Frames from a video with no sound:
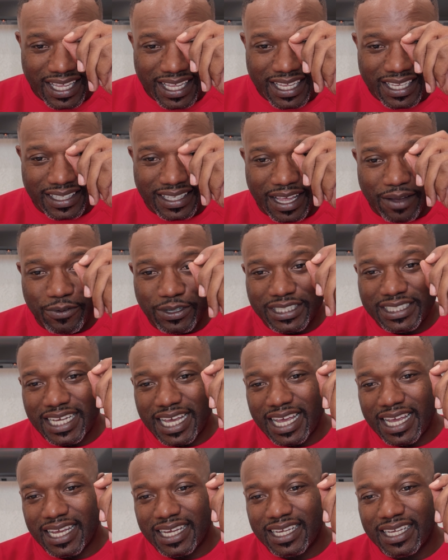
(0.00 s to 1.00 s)
they would
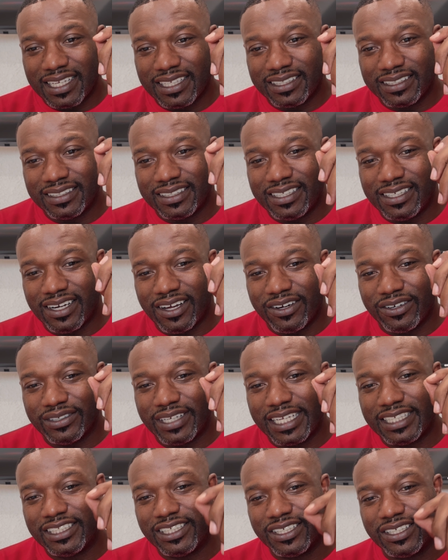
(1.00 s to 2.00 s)
take, you know,
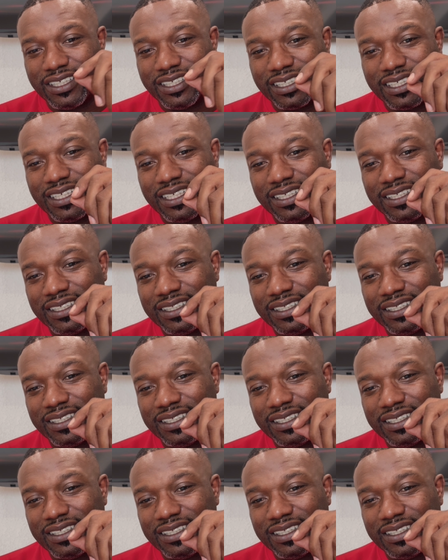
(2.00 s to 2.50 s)
they took,